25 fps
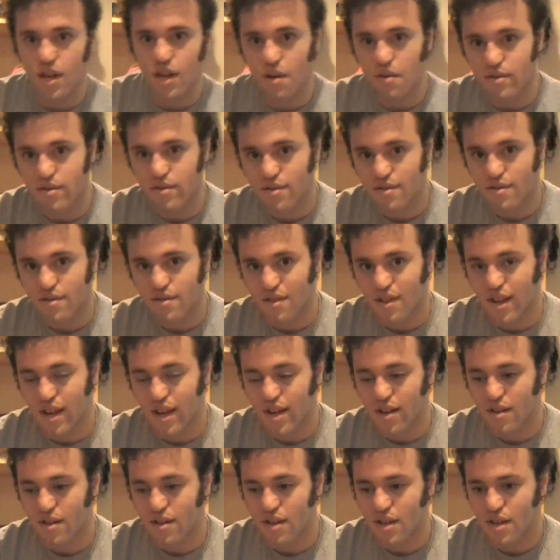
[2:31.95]
I was
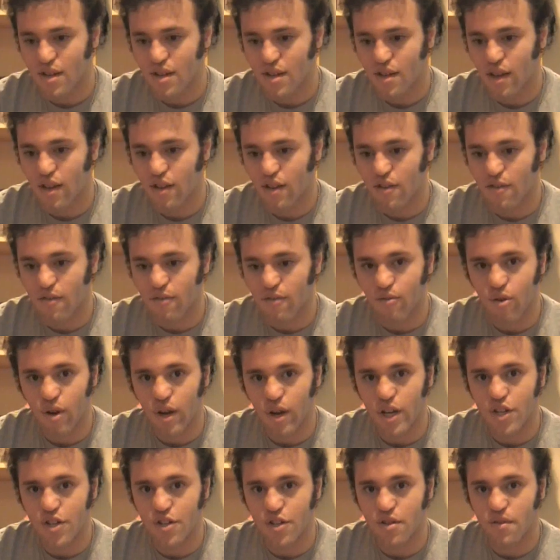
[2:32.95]
kind of into
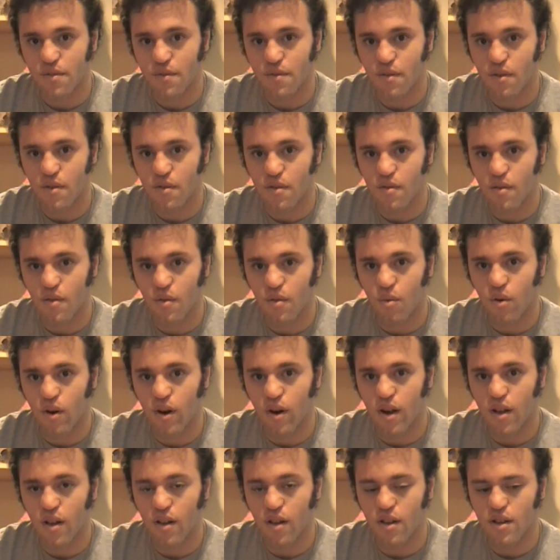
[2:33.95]
Frasier for a
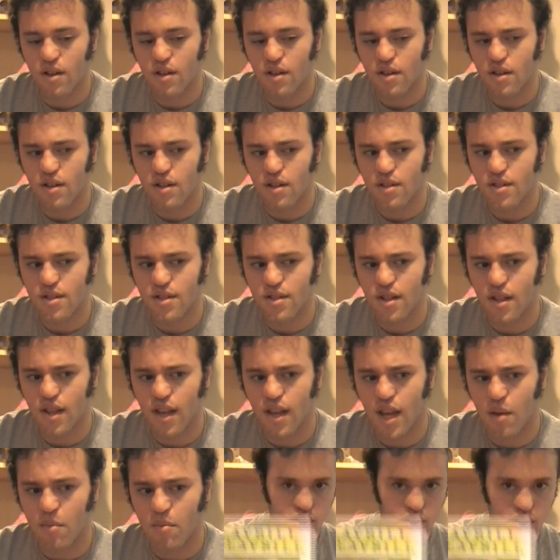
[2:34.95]
while. Still
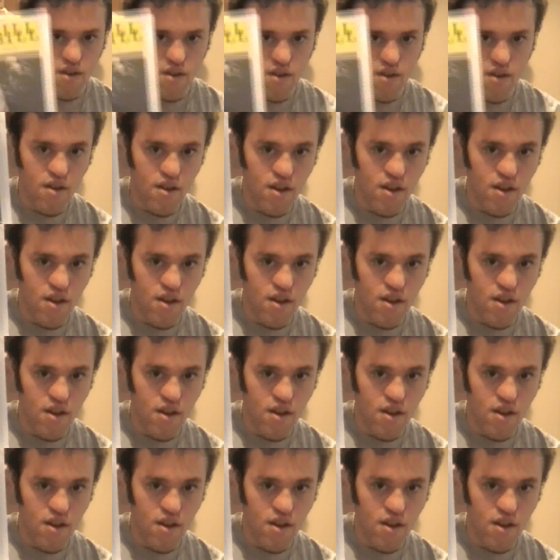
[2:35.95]
am.